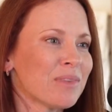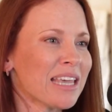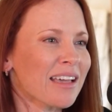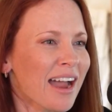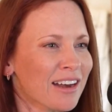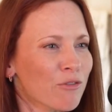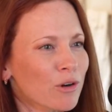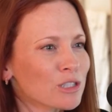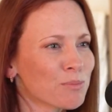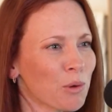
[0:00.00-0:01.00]
it kind of
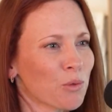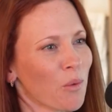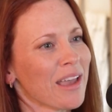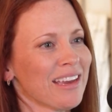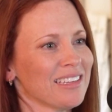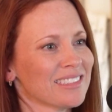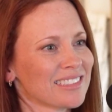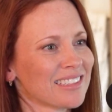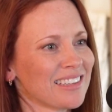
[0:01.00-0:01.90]
works both ways.